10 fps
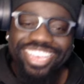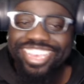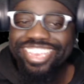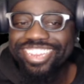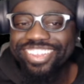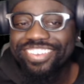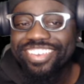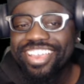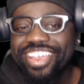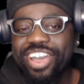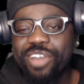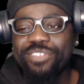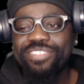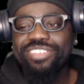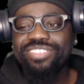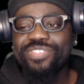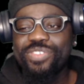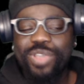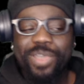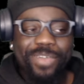you know, um, if those of
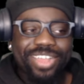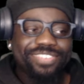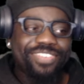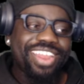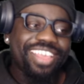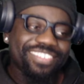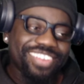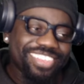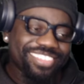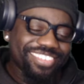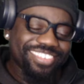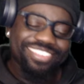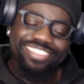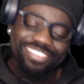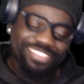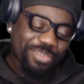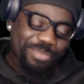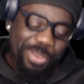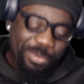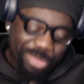you who watch Friday After you, you know what I'm talking
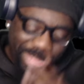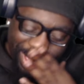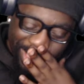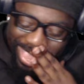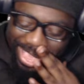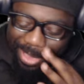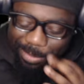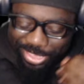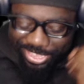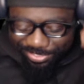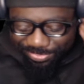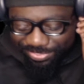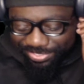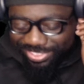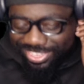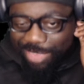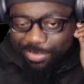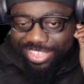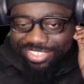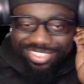about. But yeah, man, that
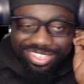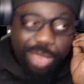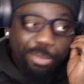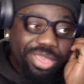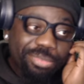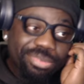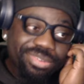man said a pimp.